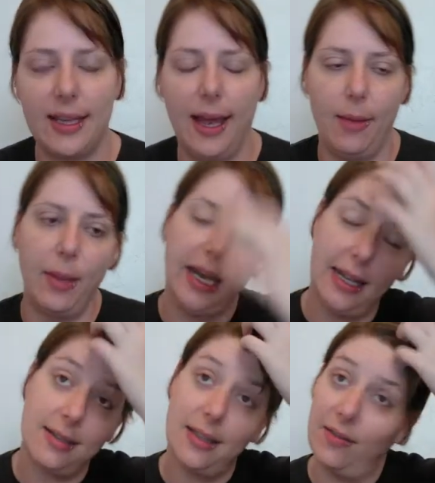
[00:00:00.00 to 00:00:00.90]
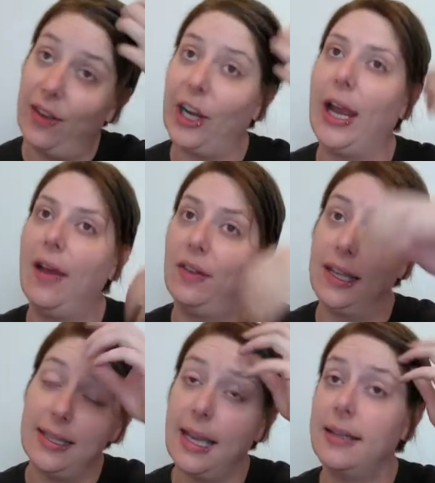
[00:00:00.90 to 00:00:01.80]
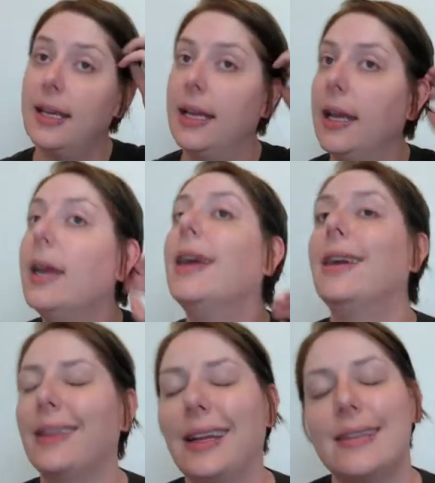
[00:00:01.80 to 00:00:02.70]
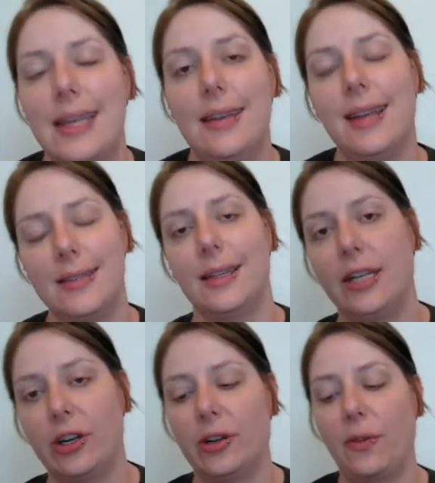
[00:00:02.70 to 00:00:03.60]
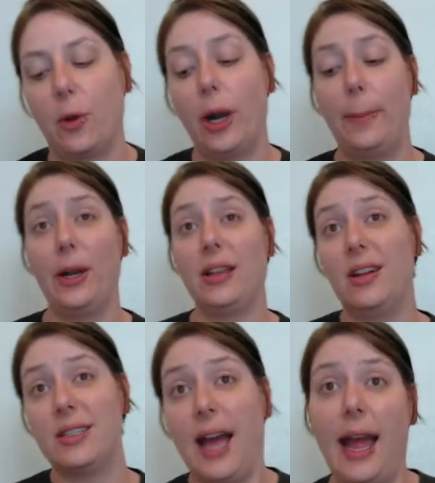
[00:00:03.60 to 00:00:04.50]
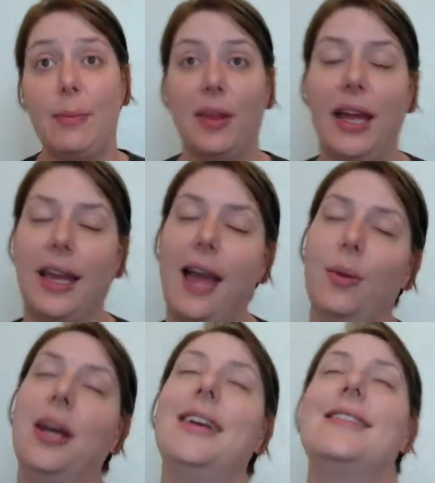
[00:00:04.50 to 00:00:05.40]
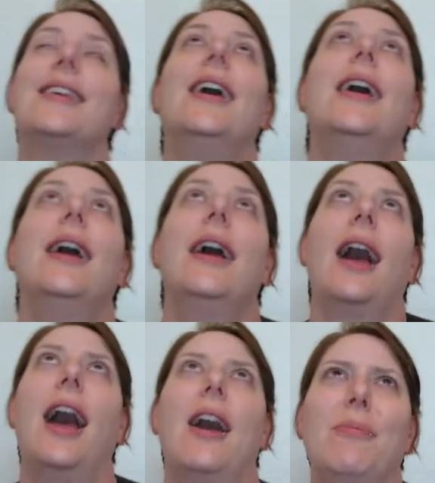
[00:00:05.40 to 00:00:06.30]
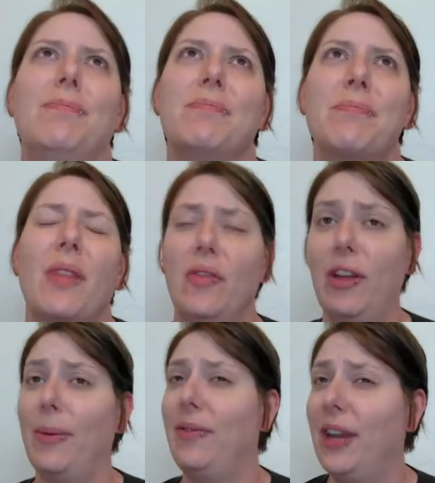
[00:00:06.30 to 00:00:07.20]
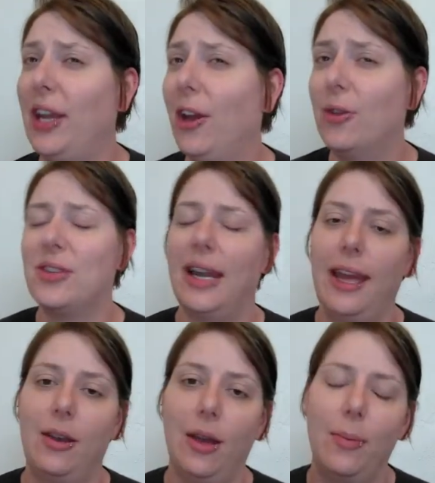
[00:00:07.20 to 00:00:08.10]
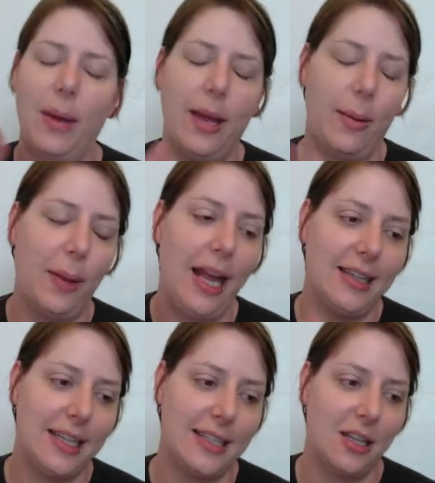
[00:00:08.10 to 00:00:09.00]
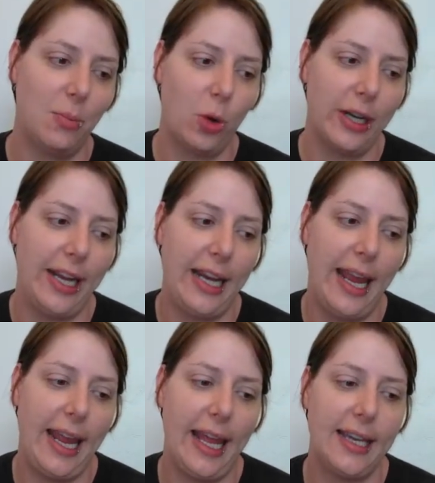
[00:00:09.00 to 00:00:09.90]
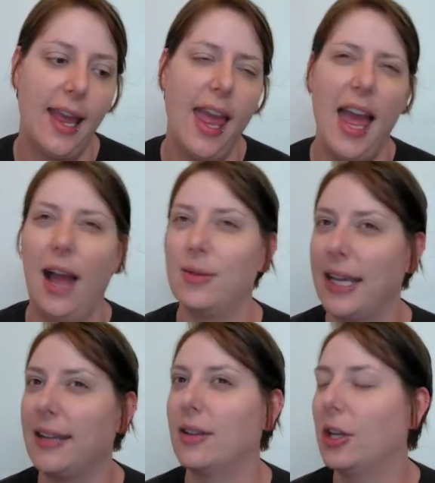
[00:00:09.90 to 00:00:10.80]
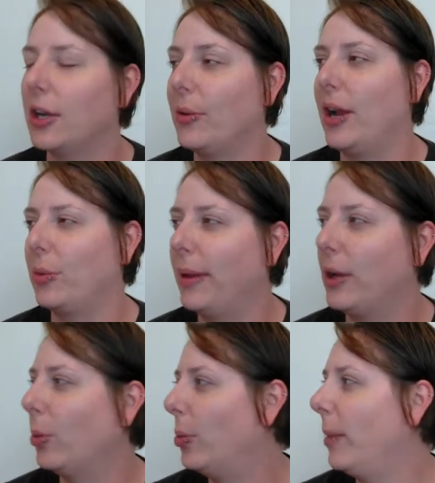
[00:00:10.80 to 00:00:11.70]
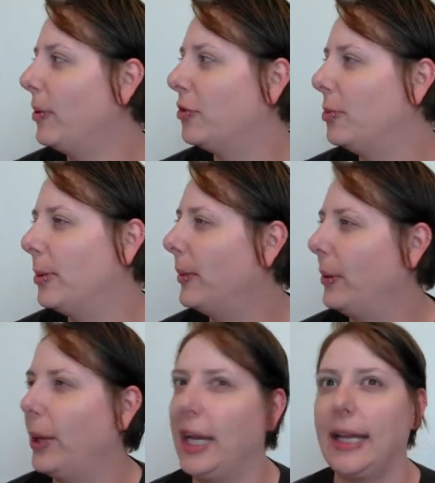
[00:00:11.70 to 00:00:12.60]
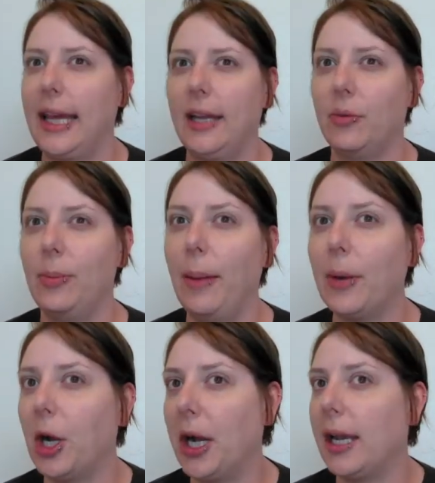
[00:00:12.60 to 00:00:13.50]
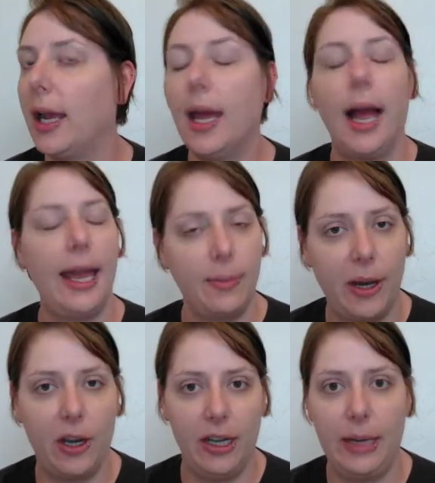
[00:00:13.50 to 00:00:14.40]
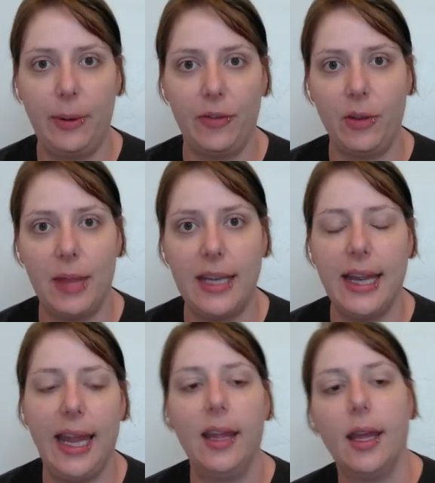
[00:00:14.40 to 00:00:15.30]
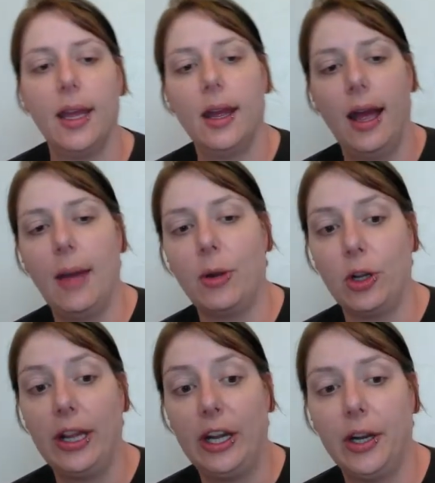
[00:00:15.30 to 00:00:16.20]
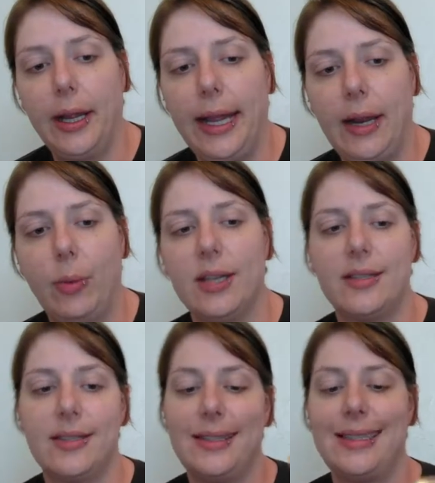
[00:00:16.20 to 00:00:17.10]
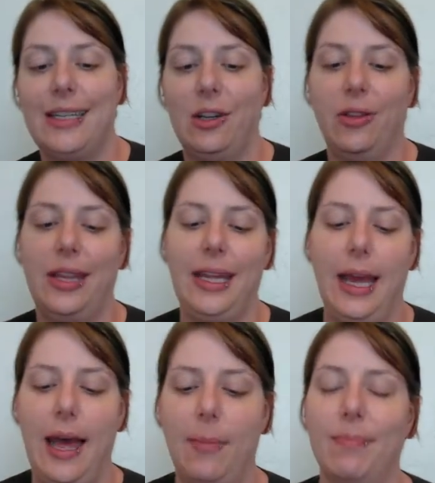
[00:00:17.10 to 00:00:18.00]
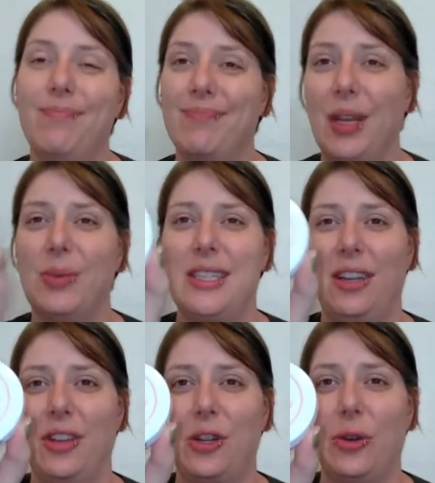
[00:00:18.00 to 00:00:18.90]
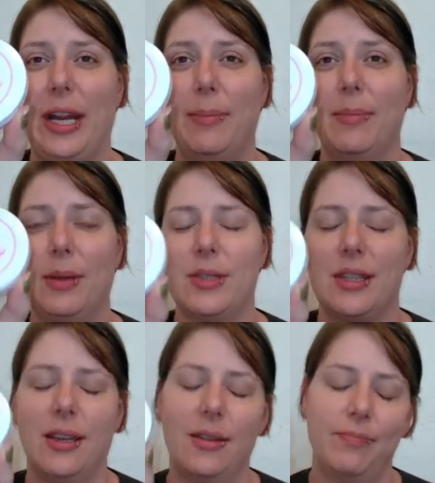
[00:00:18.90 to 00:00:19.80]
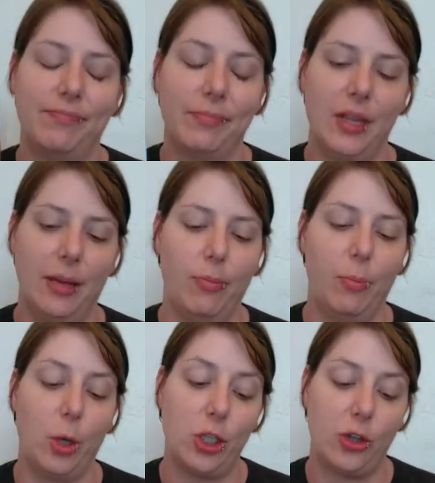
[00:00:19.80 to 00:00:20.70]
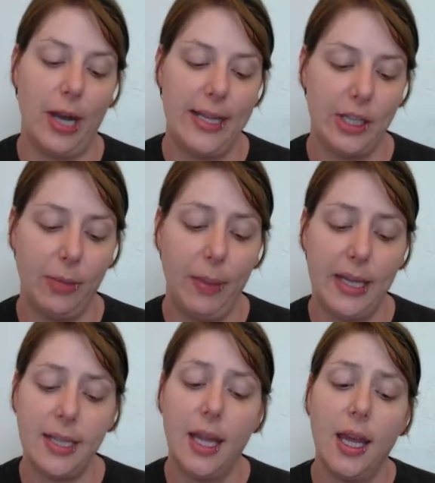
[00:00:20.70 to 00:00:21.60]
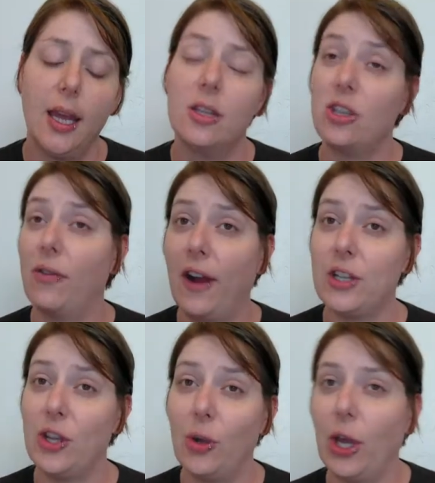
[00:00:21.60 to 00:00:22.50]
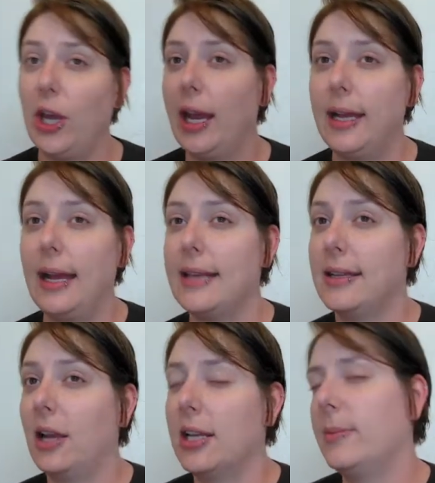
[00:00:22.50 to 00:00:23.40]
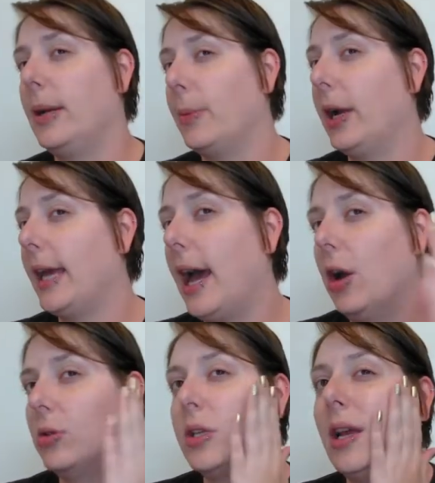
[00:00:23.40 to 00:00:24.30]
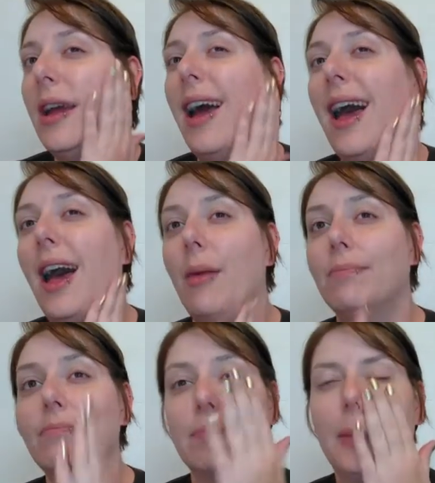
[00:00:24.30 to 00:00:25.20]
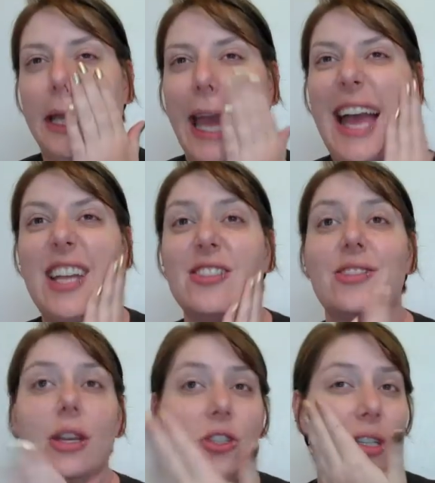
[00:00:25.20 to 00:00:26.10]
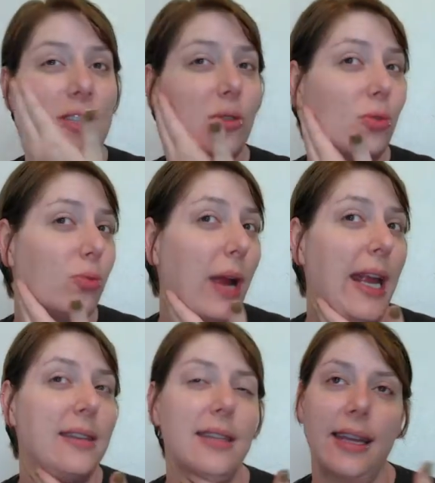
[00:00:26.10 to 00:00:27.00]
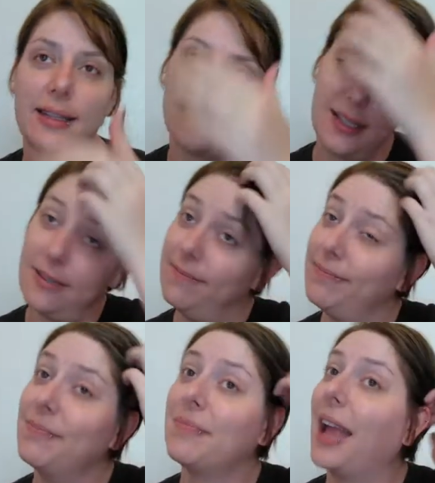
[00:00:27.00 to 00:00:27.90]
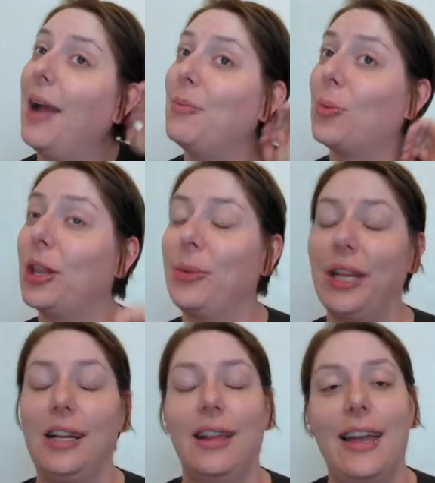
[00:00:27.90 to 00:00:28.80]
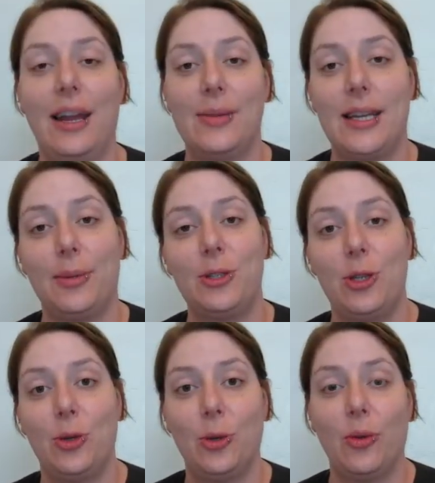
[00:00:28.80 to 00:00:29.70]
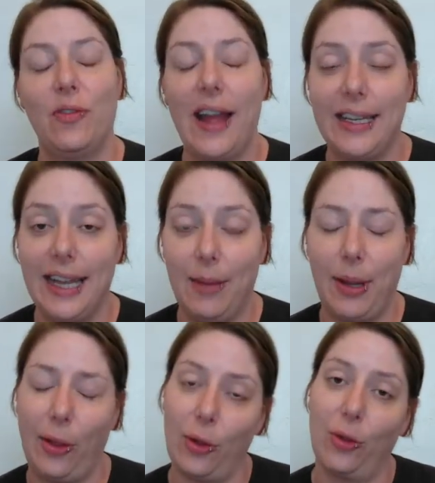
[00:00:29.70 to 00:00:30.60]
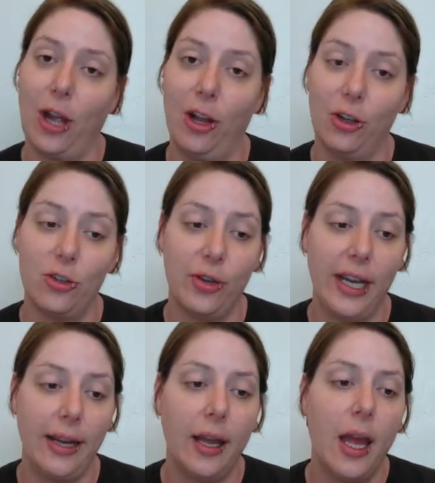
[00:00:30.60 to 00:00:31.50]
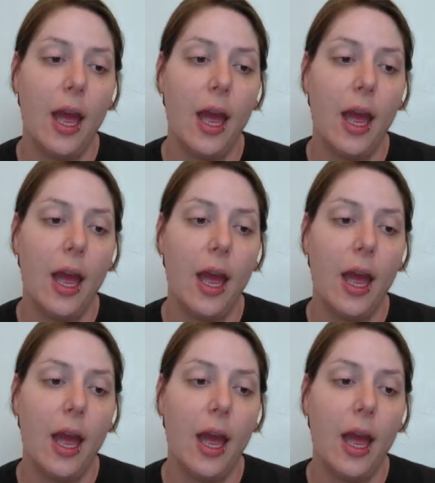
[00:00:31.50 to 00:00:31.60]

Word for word: Um, it is very heavily scented. Like I said, it does linger for a pretty long time. Like I was um, filming videos and I had p applied this in the morning and I was like looking around, I'm like, what perfume am I wearing? I can't remember. And I didn't put on any perfume that day. Um, earlier, it was still the, um, it was still the cream. It was the, the moisturizer, but so far so good. It hasn't caused me to break out. Um, but yeah, it's, it's just great. It's, I'm really, really glad I was able to find it at my local Dollar Tree.